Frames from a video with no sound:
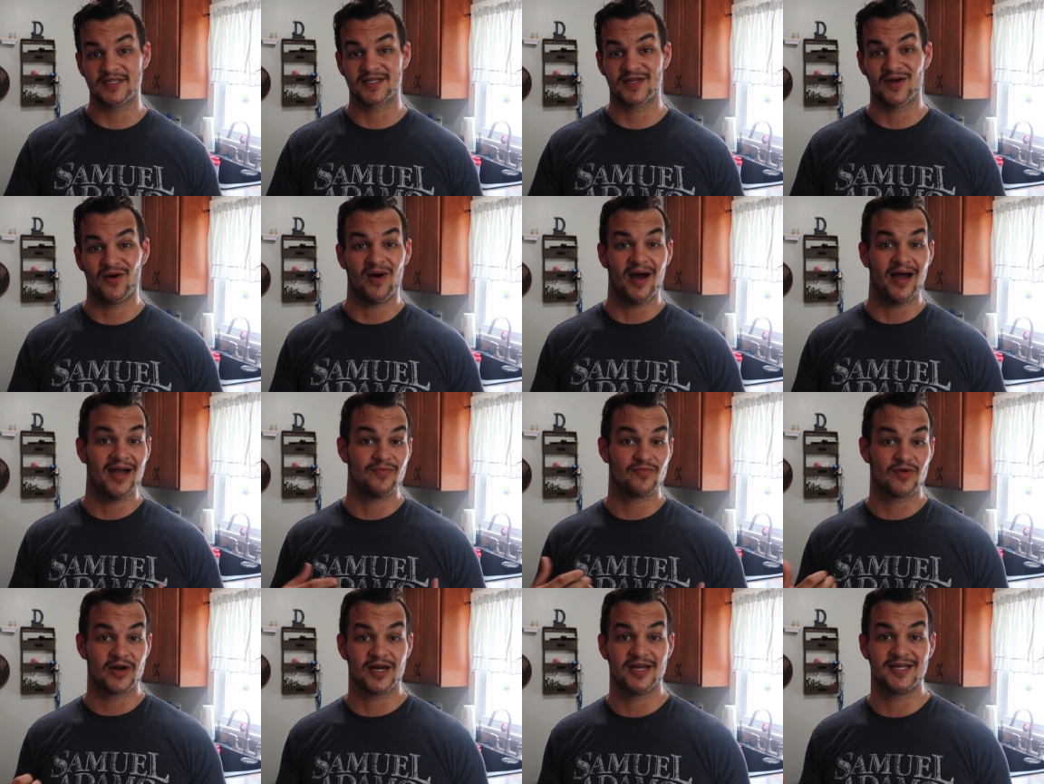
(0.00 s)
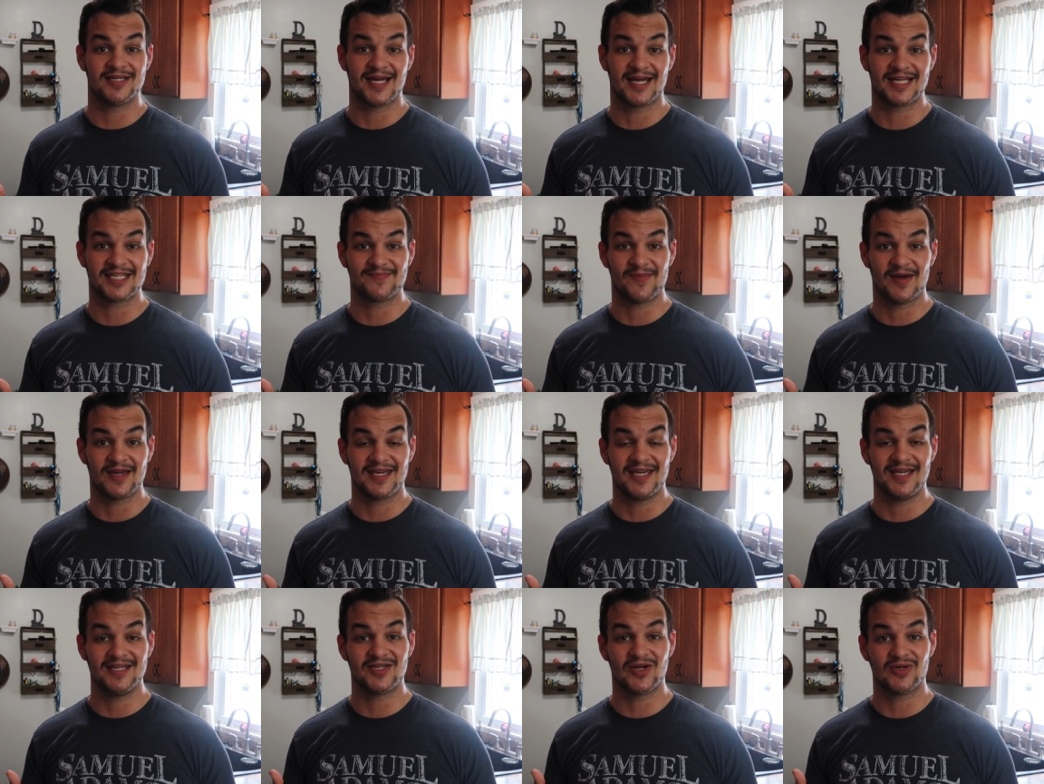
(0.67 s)
so I'm ready to test
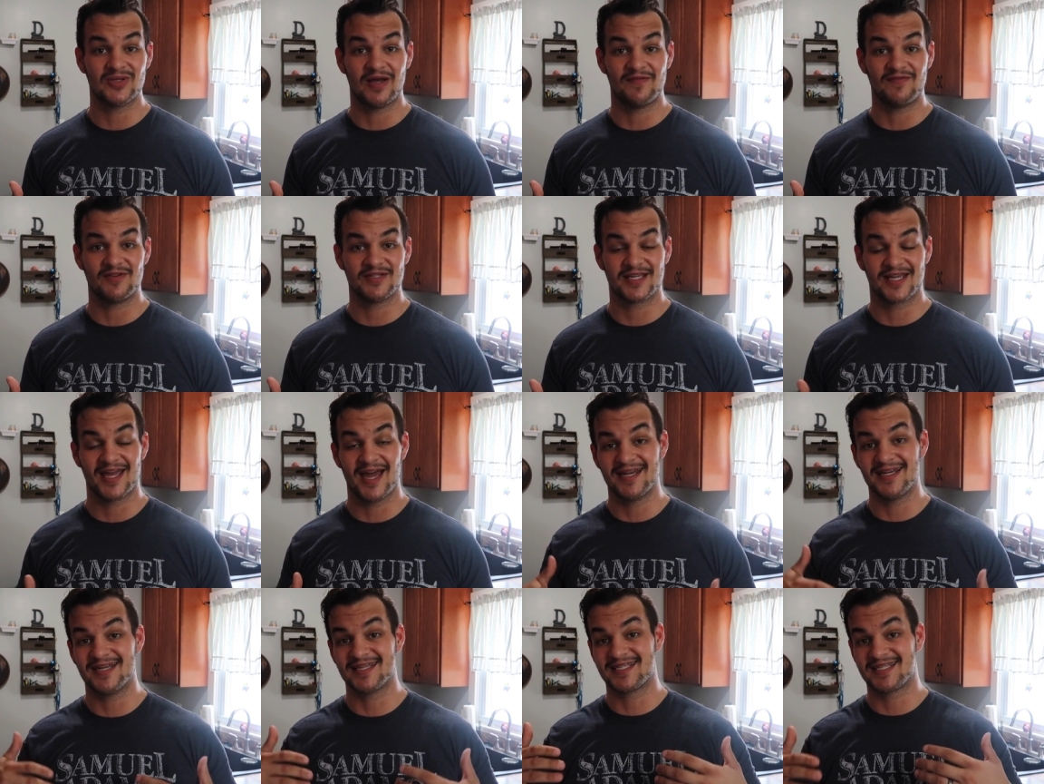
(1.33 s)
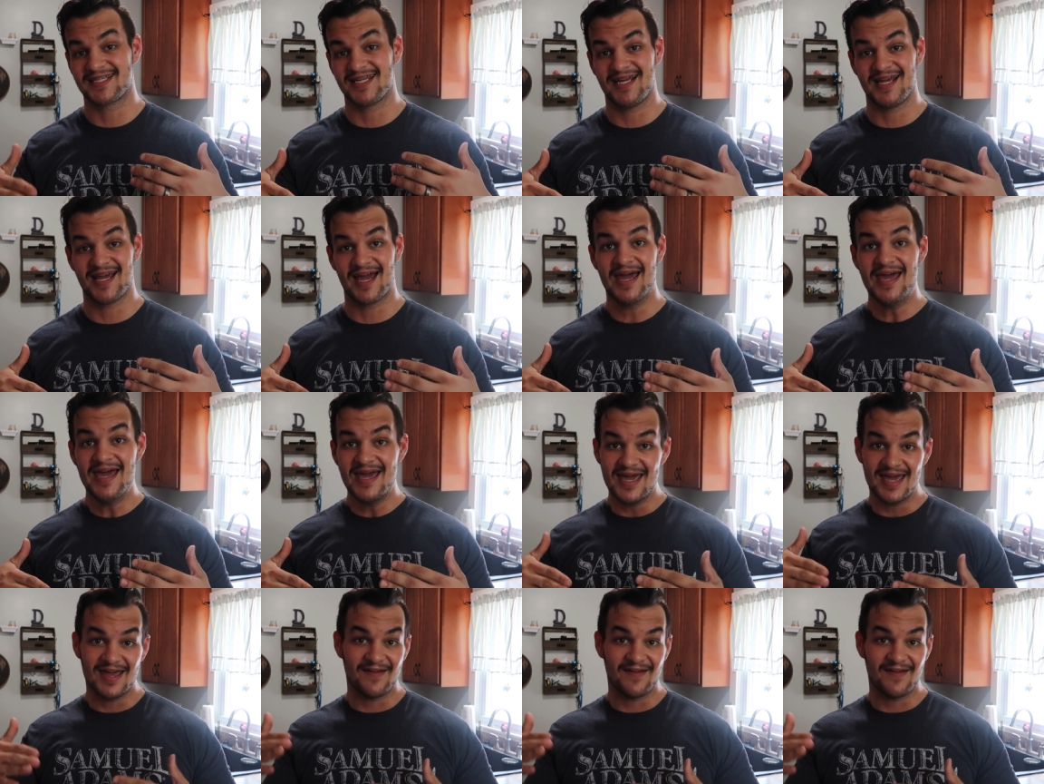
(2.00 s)
my ketone levels again to see